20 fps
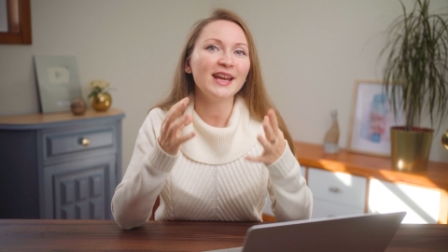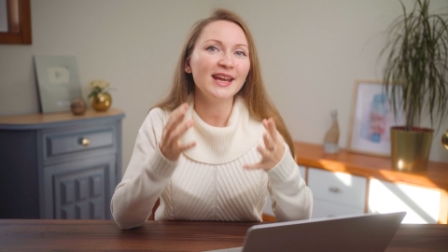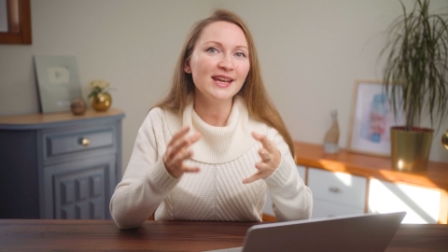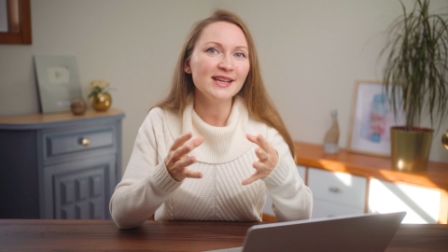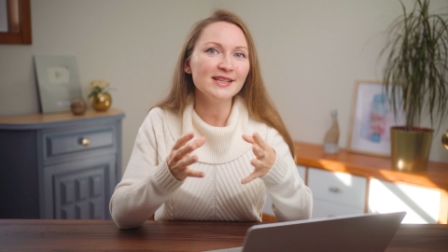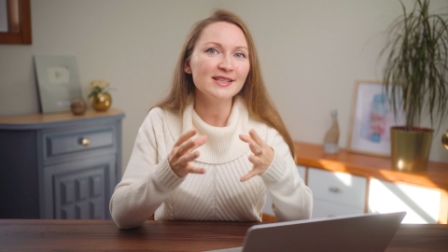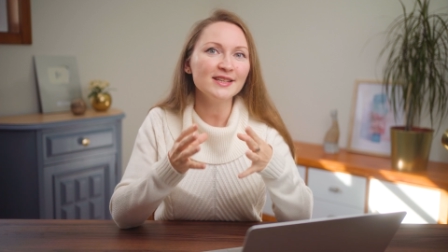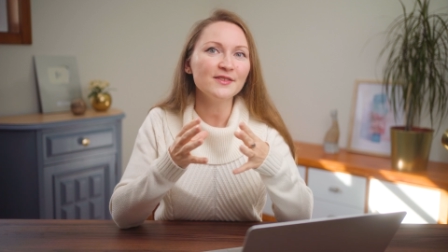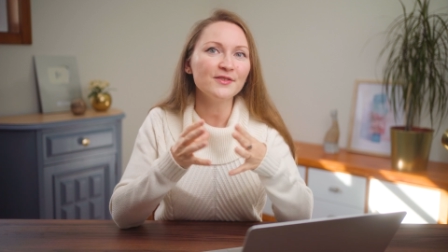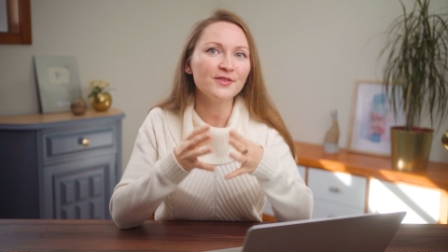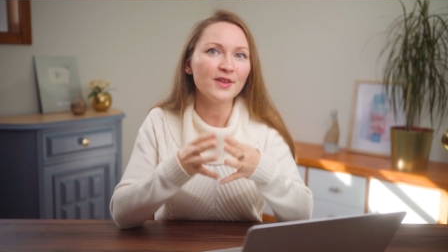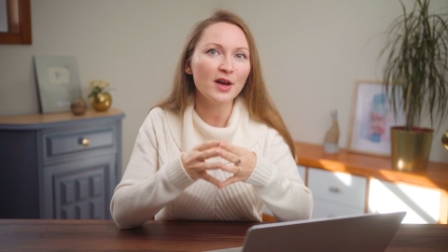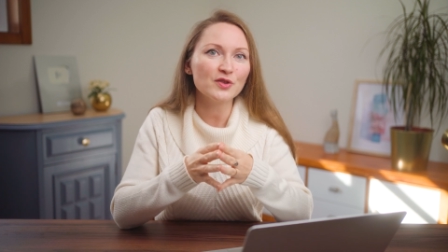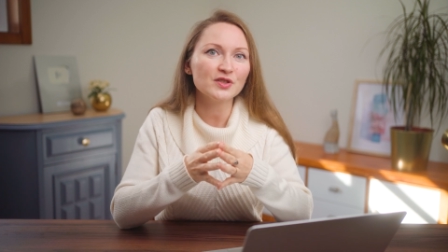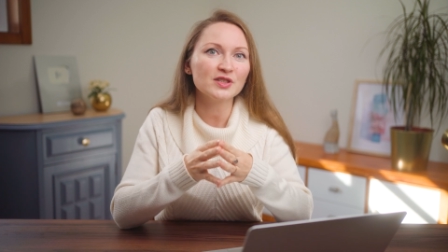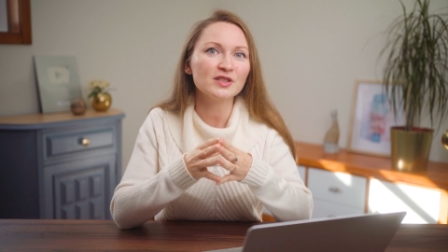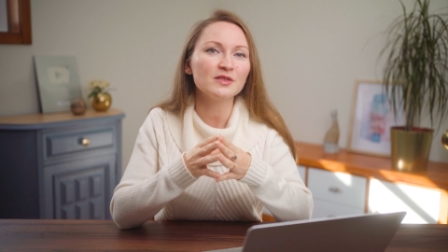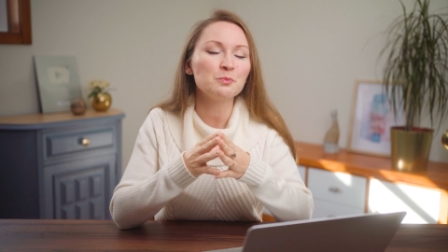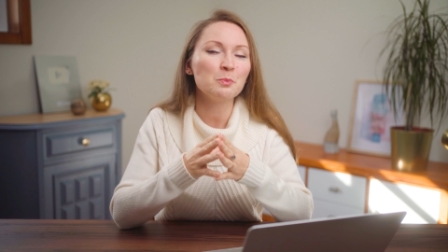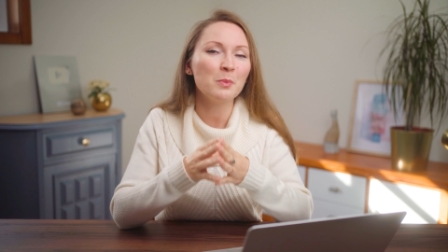
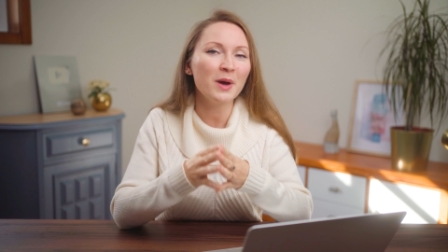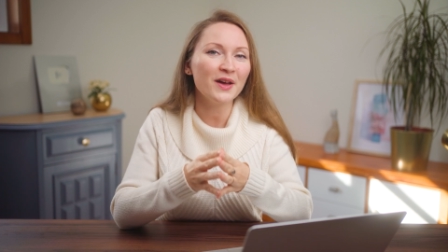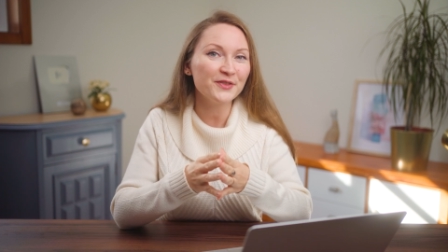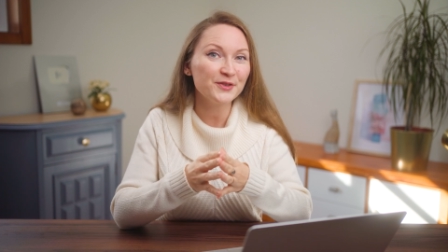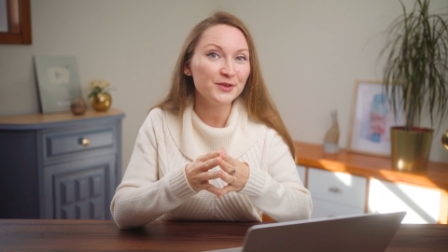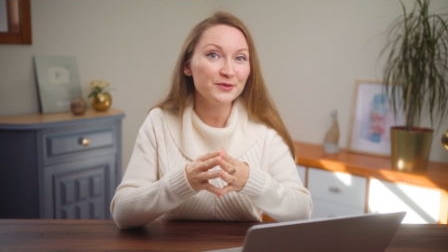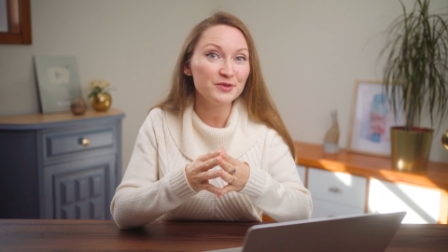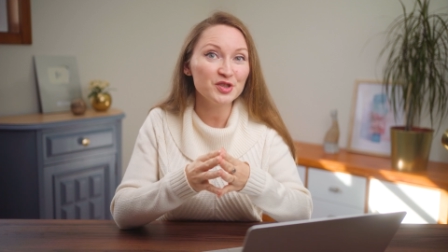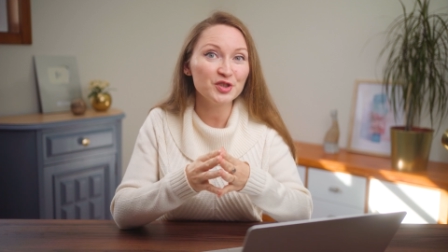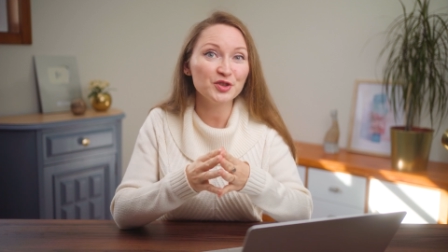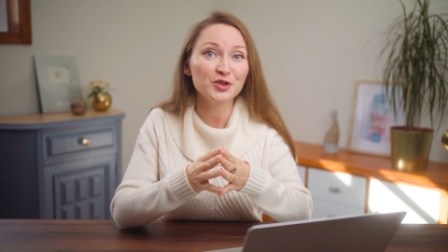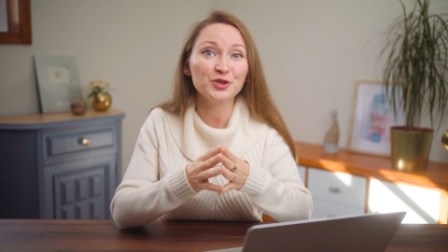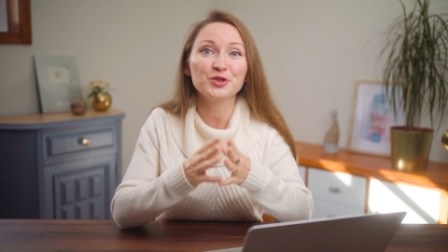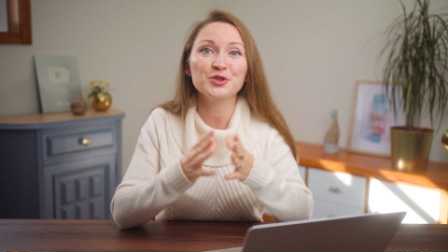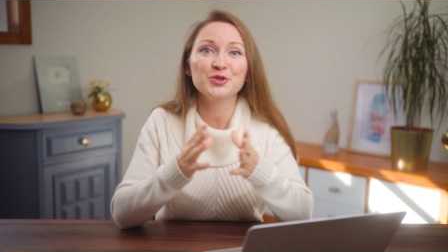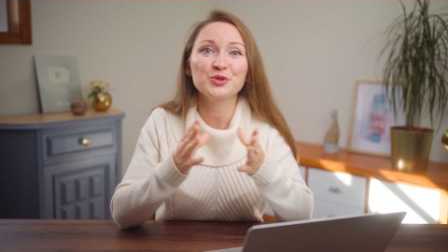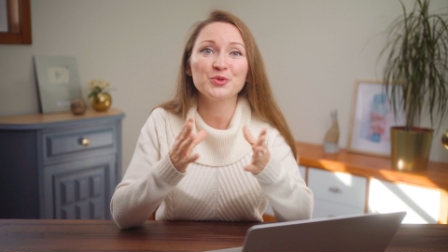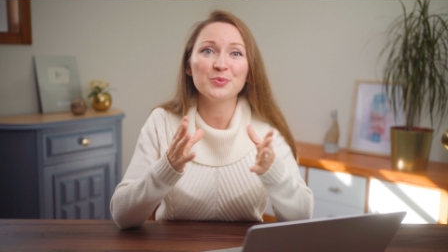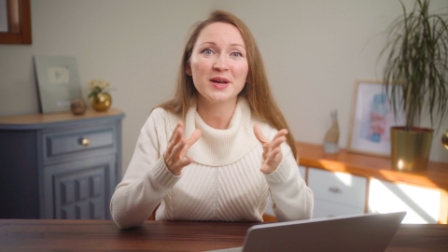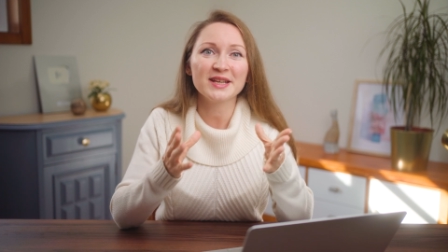80,000 monthly
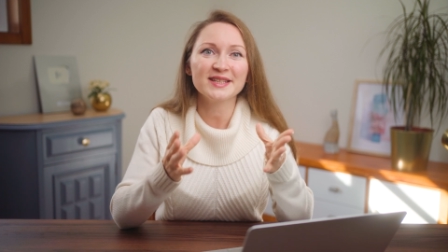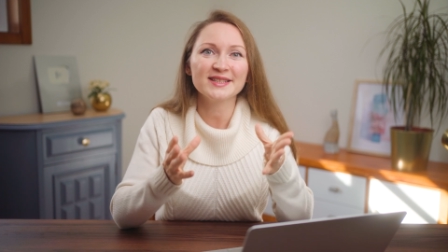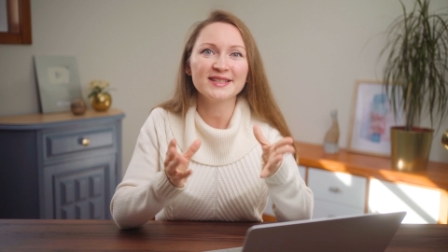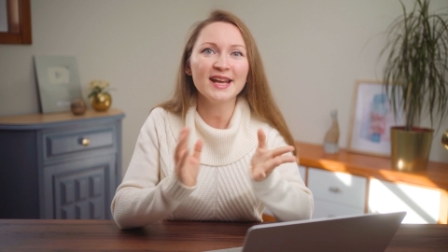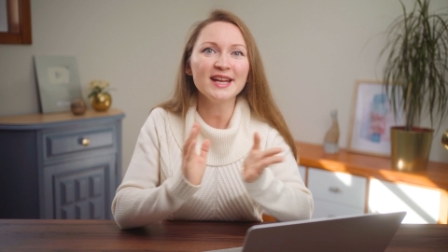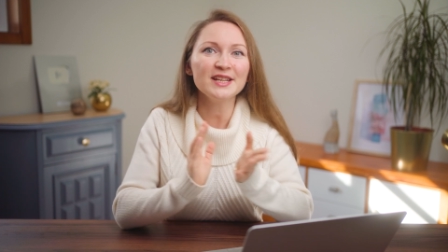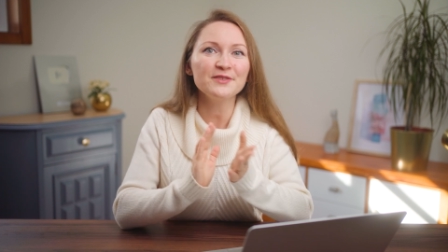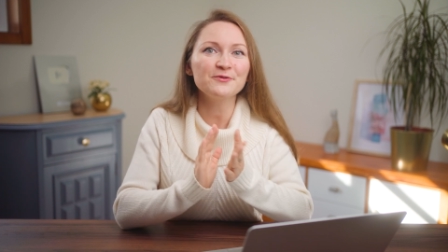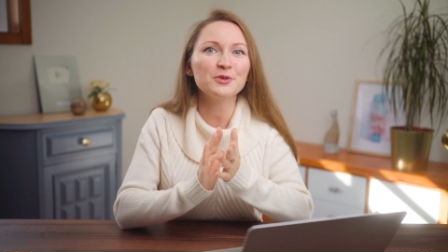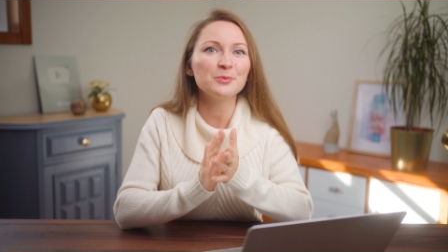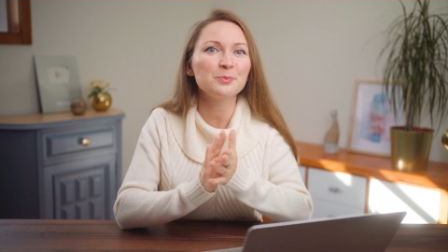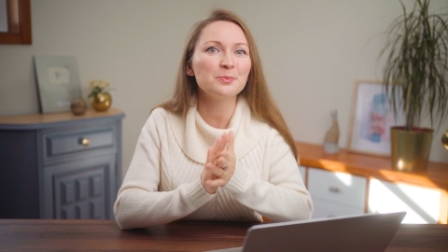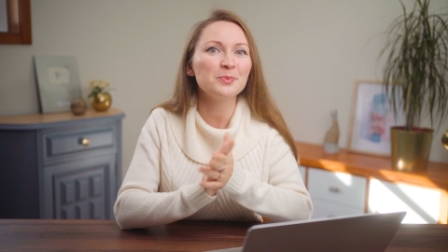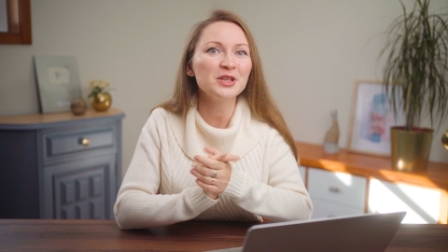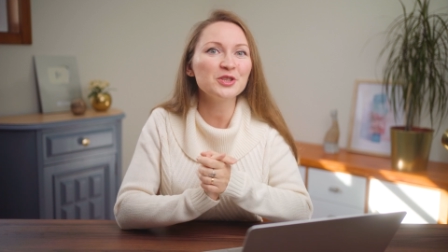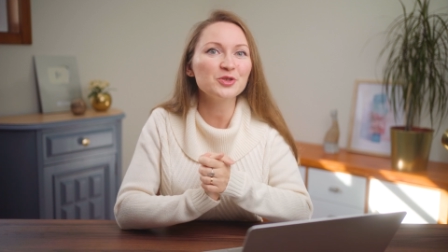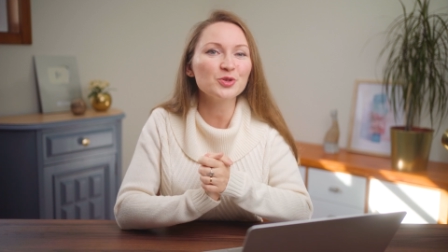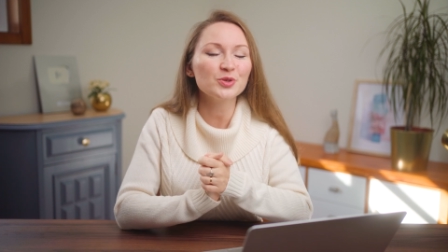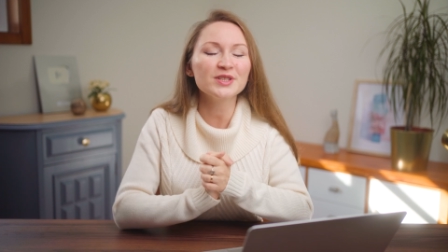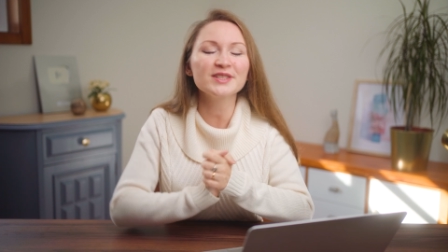visitors to my site from
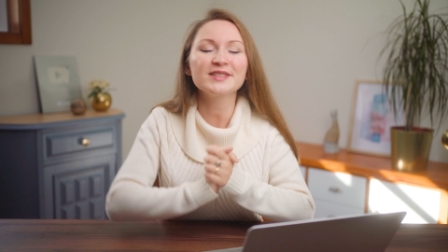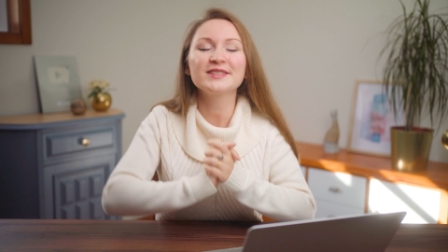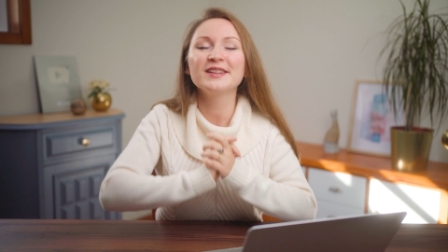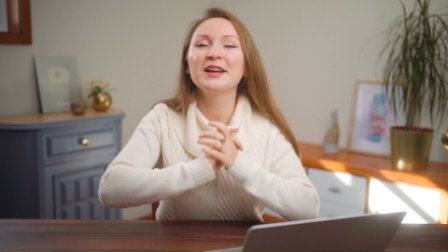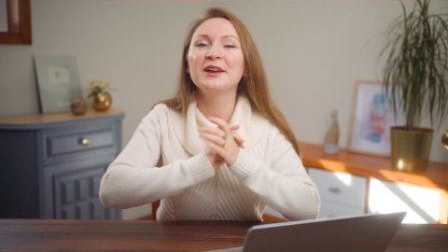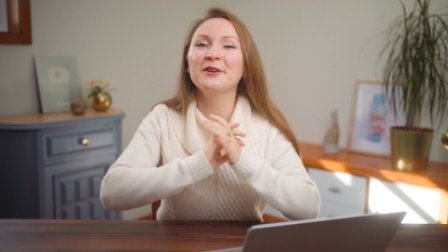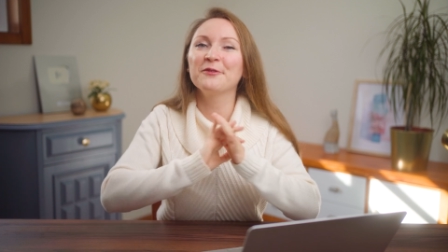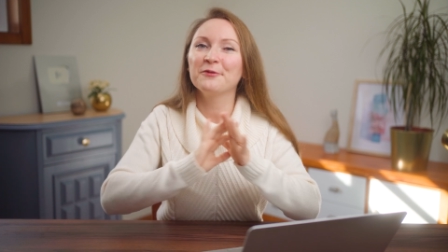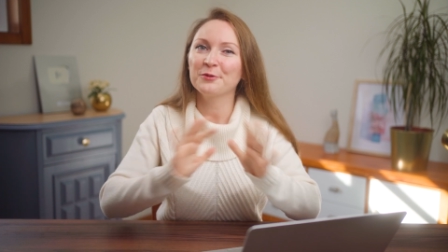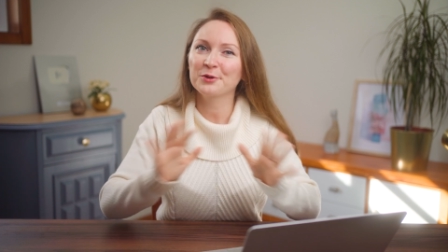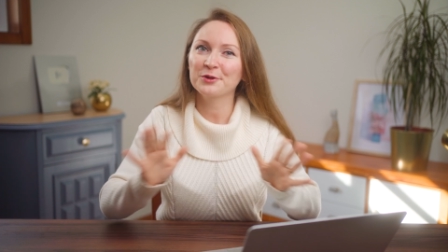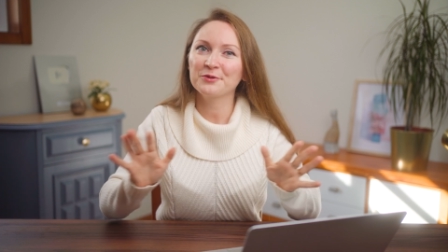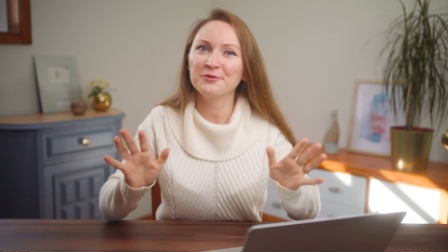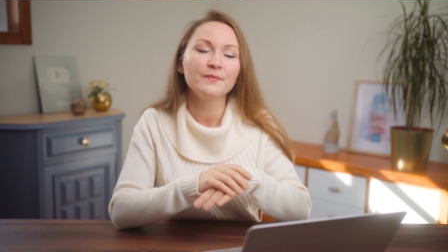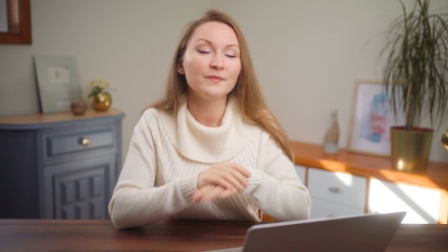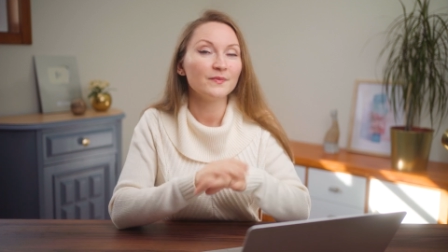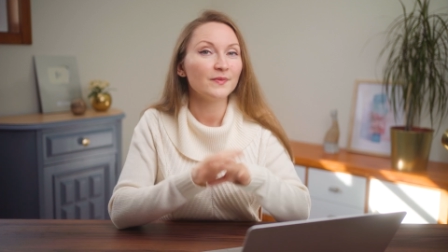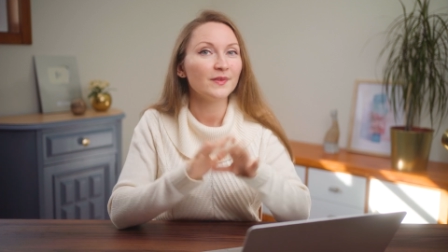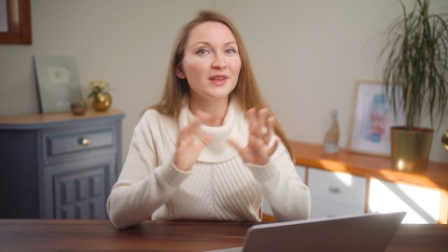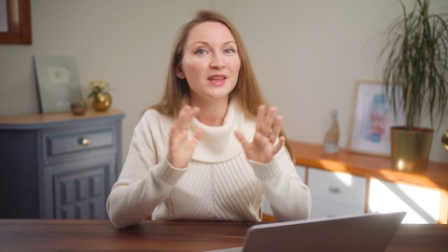Pinterest for
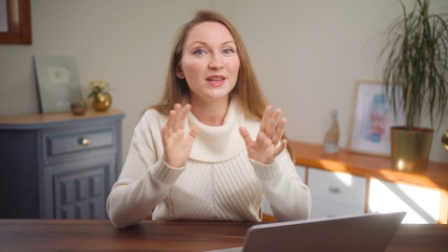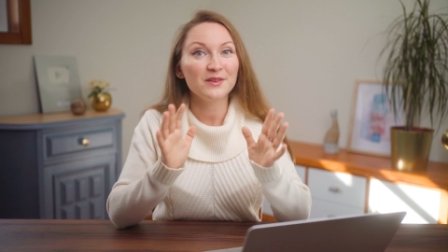free.